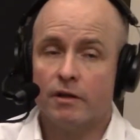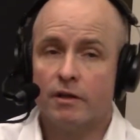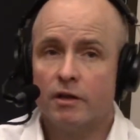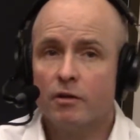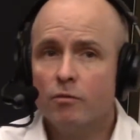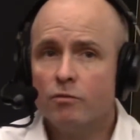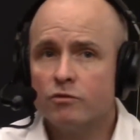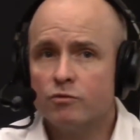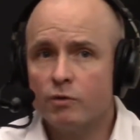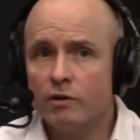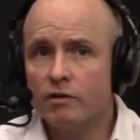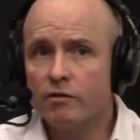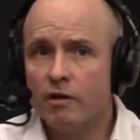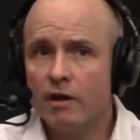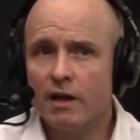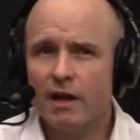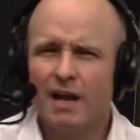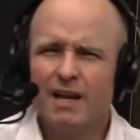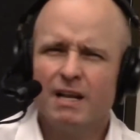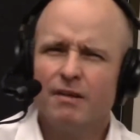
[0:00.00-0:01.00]
You know what was weird,
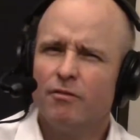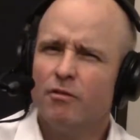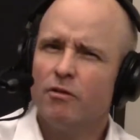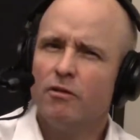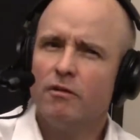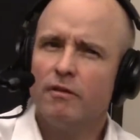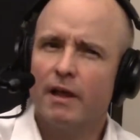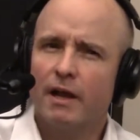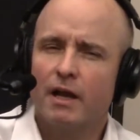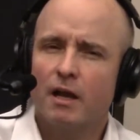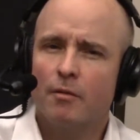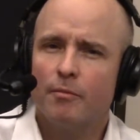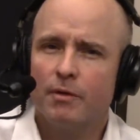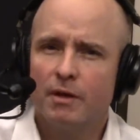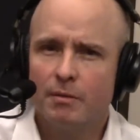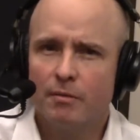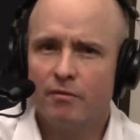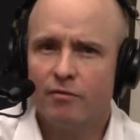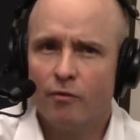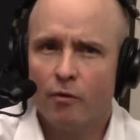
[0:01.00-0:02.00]
Greg? I'd never heard of that company
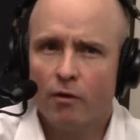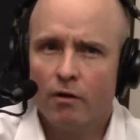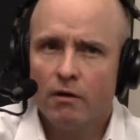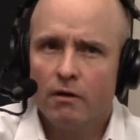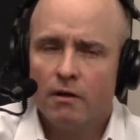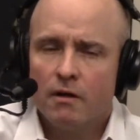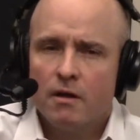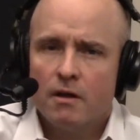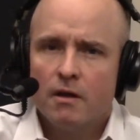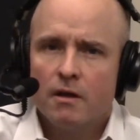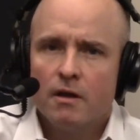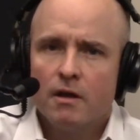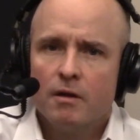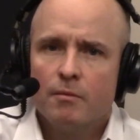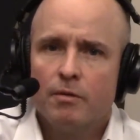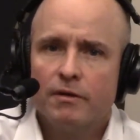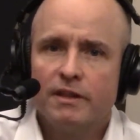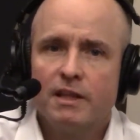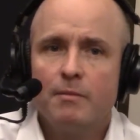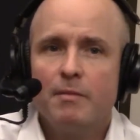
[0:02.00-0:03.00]
before,
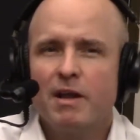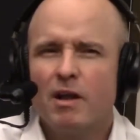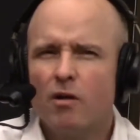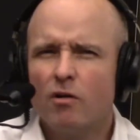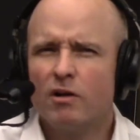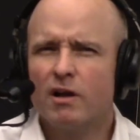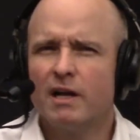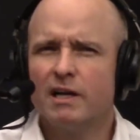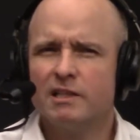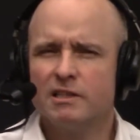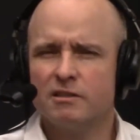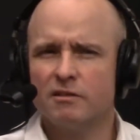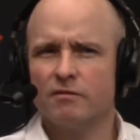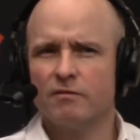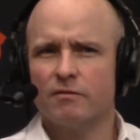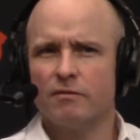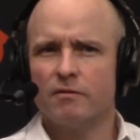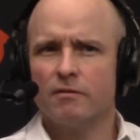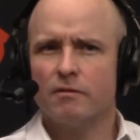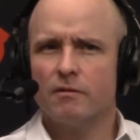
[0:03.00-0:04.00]
but they make all kinds
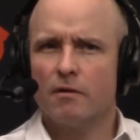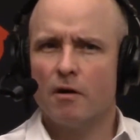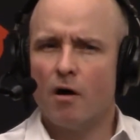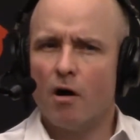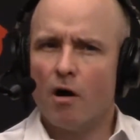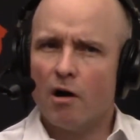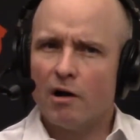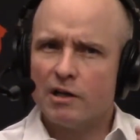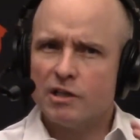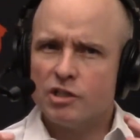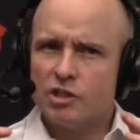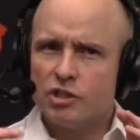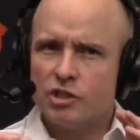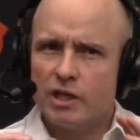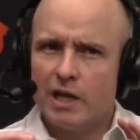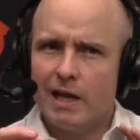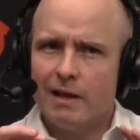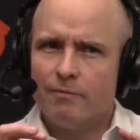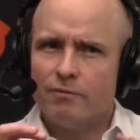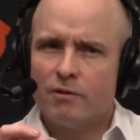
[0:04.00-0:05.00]
of
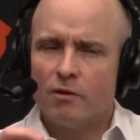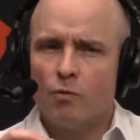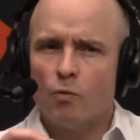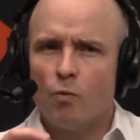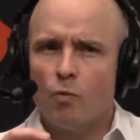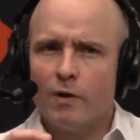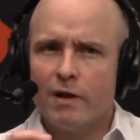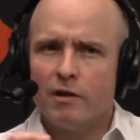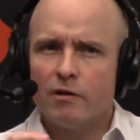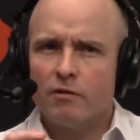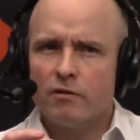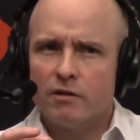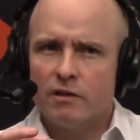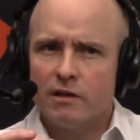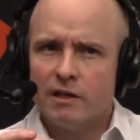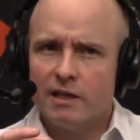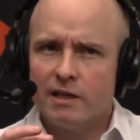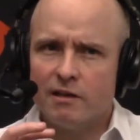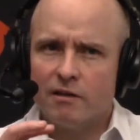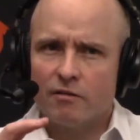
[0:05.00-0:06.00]
odd-shaped and
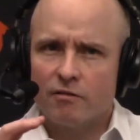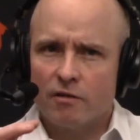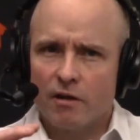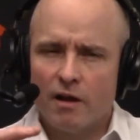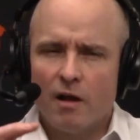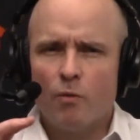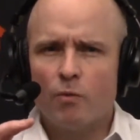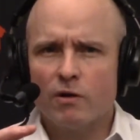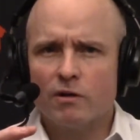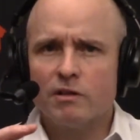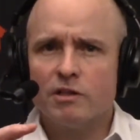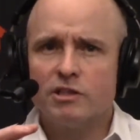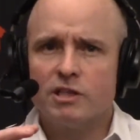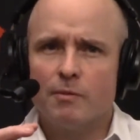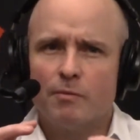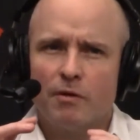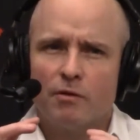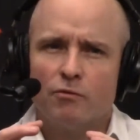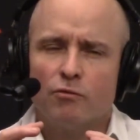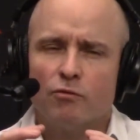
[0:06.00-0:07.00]
weirdly designed, not weirdly shaped,
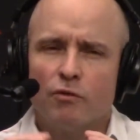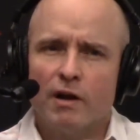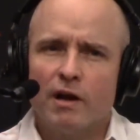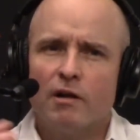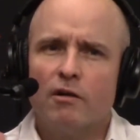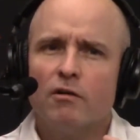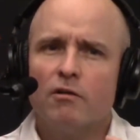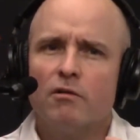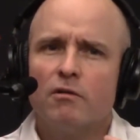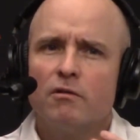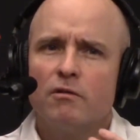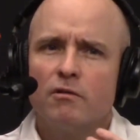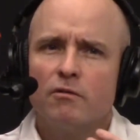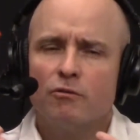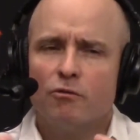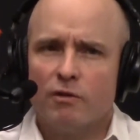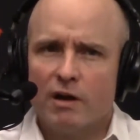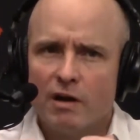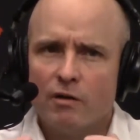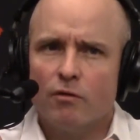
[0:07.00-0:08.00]
but
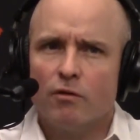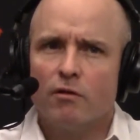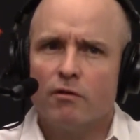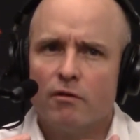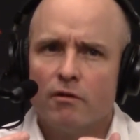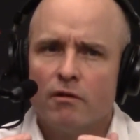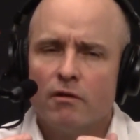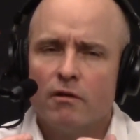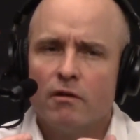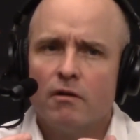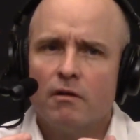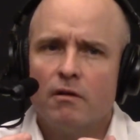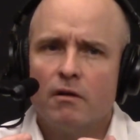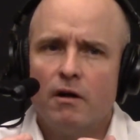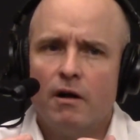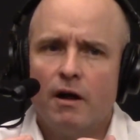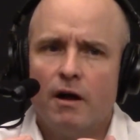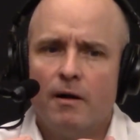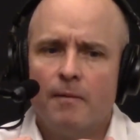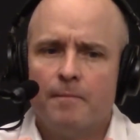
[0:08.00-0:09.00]
rarer
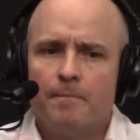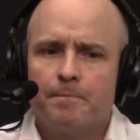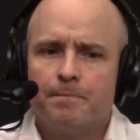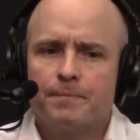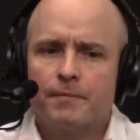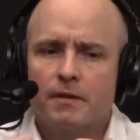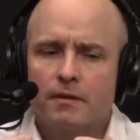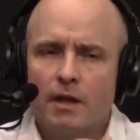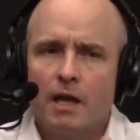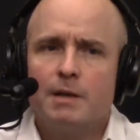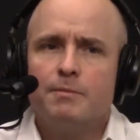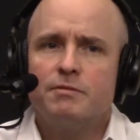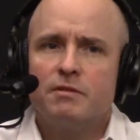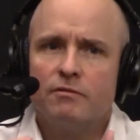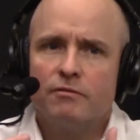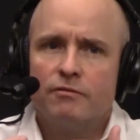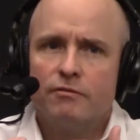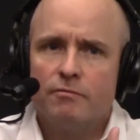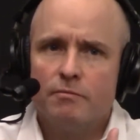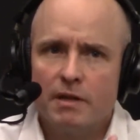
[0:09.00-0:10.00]
types
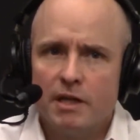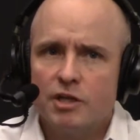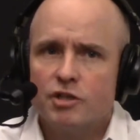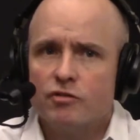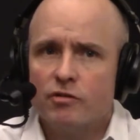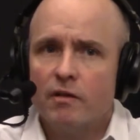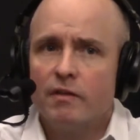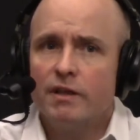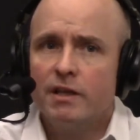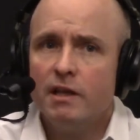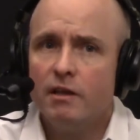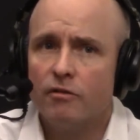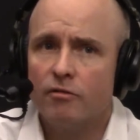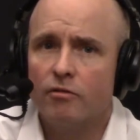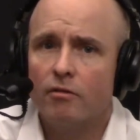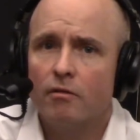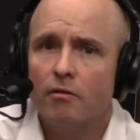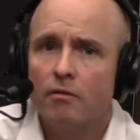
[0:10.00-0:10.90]
of miniature LEDs.